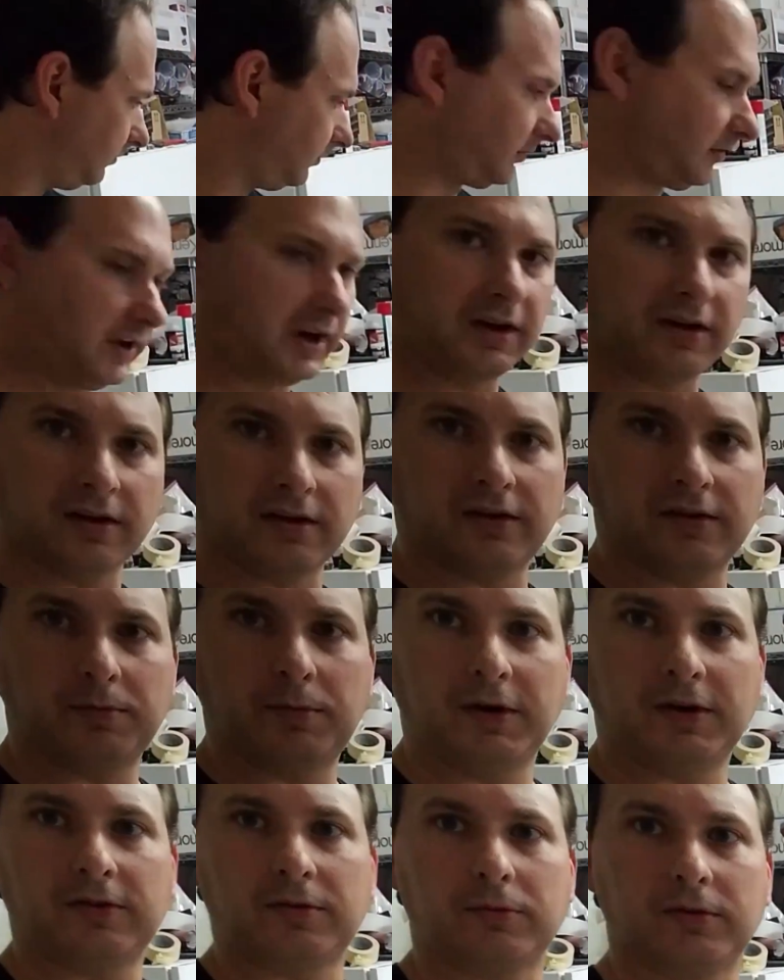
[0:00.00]
sand on
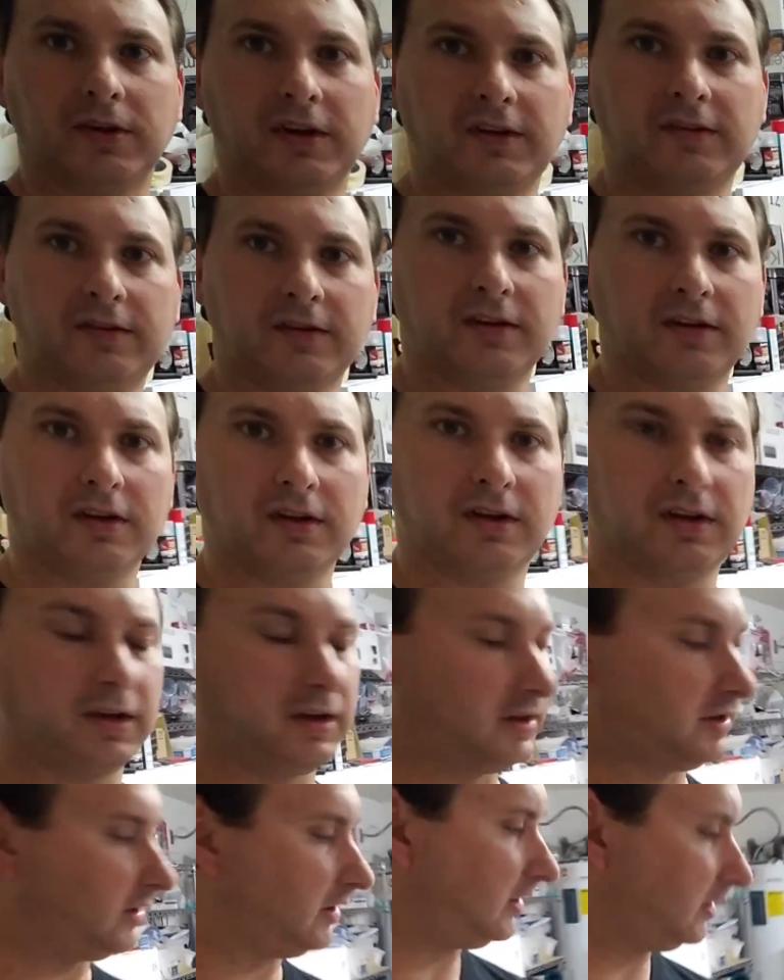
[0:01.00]
this piece and release it,
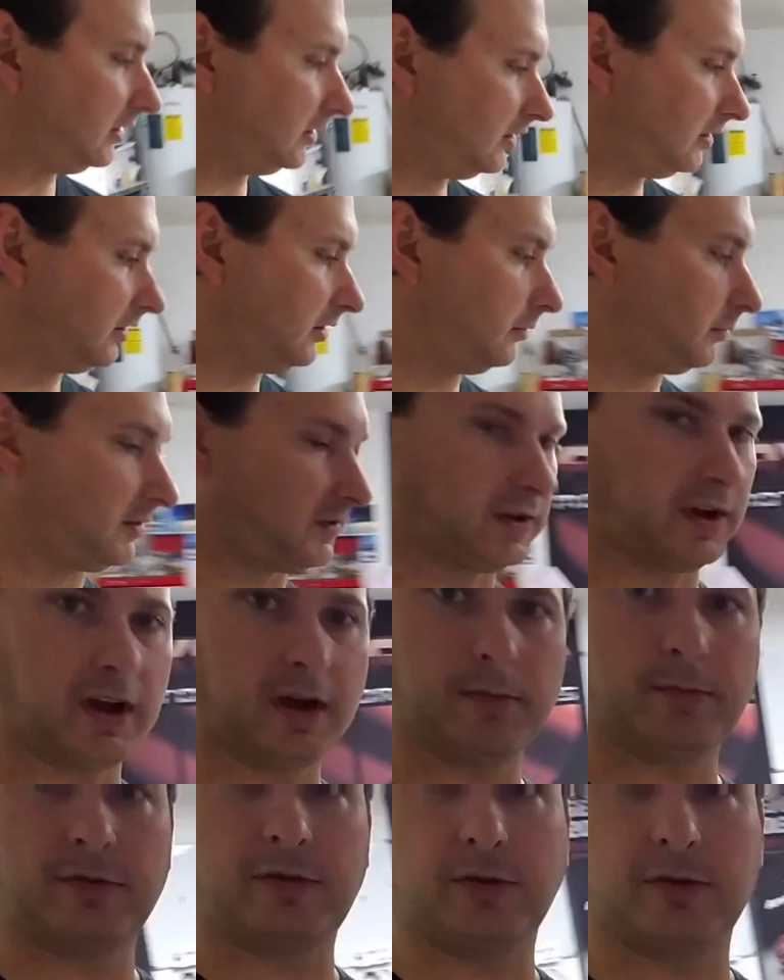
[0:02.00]
and then it'll be
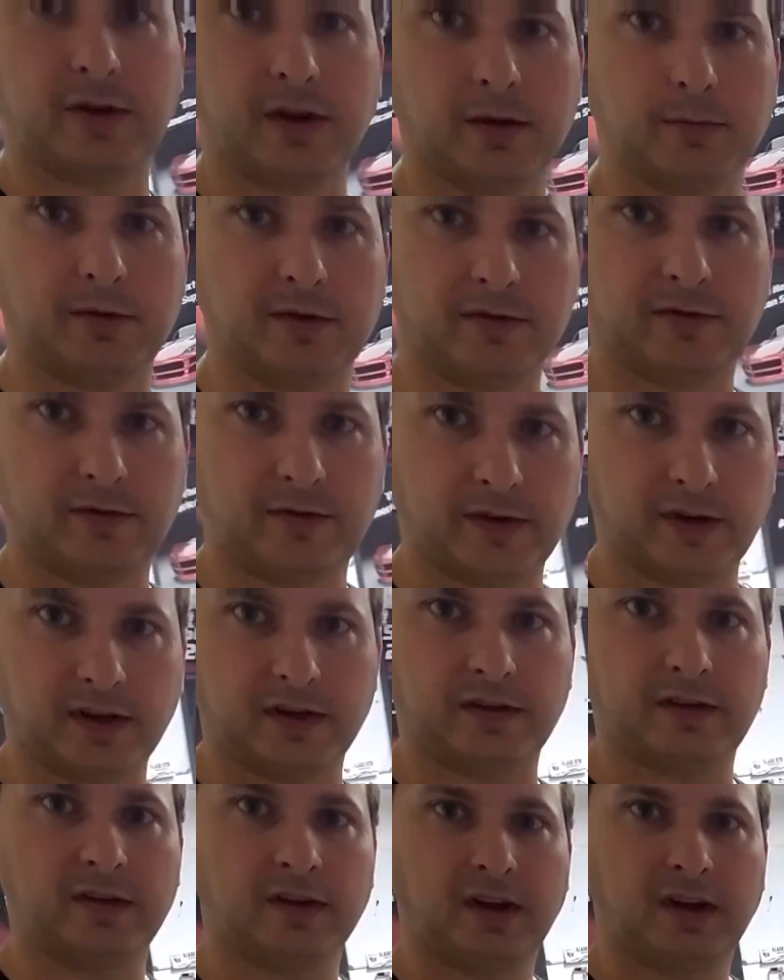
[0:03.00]
time to come and fit
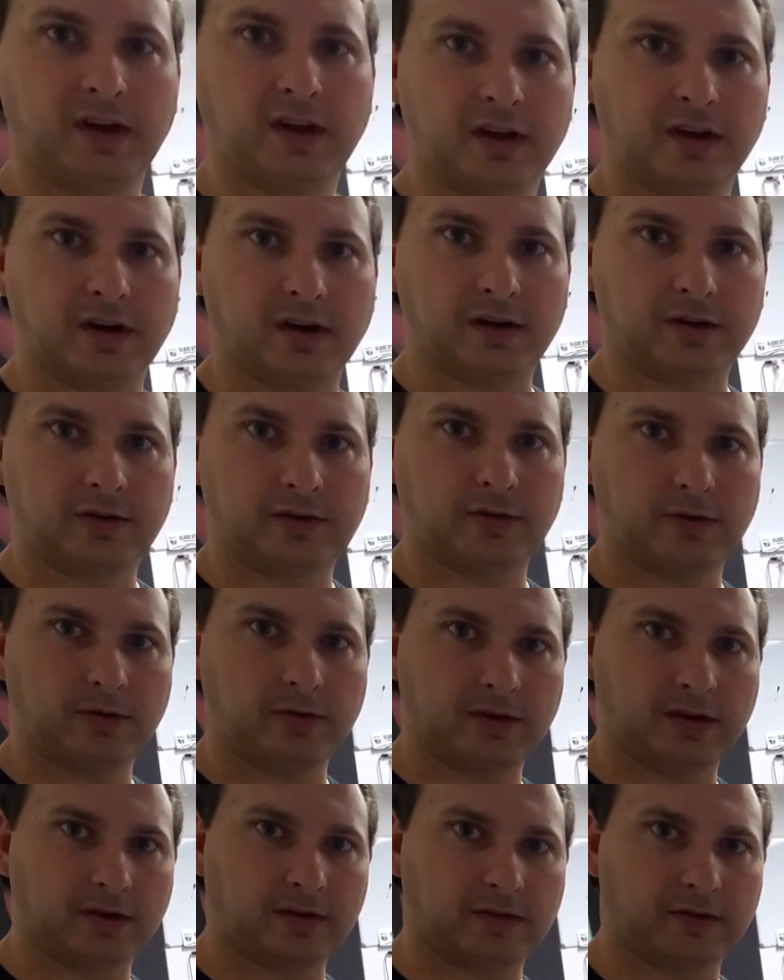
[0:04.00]
it
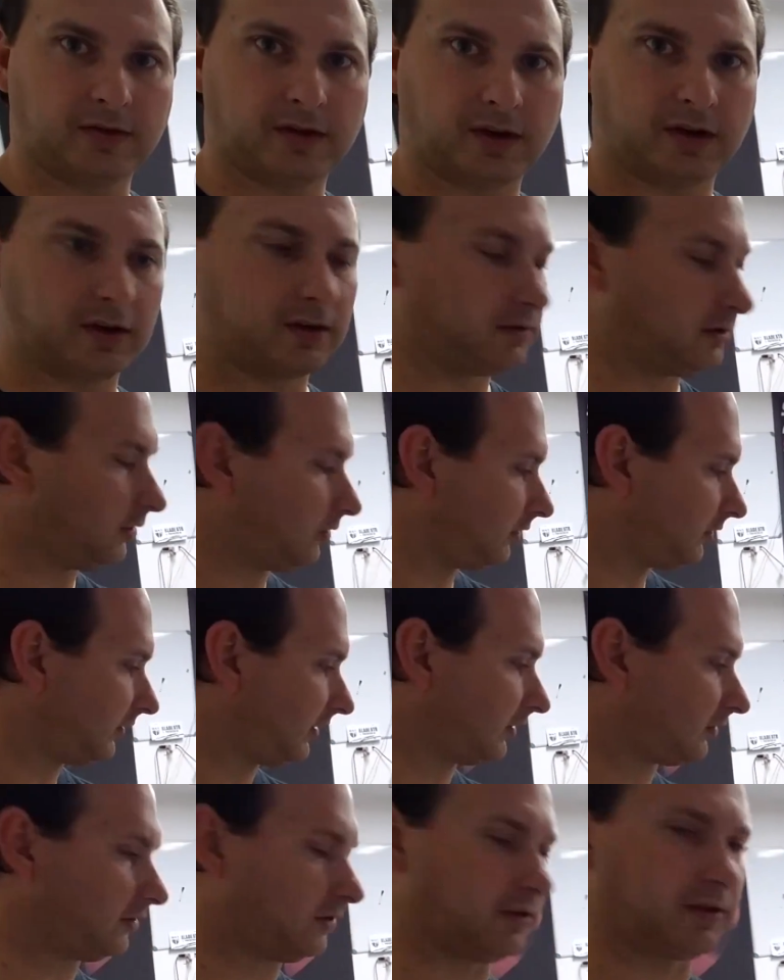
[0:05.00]
onto this lower
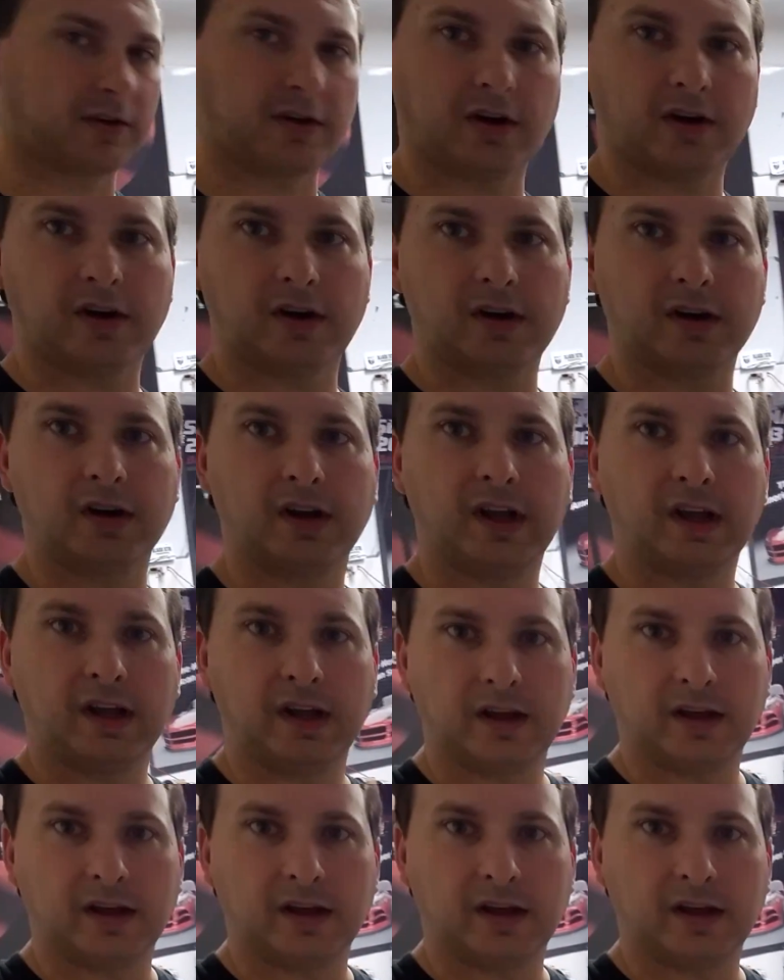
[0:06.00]
section of the car.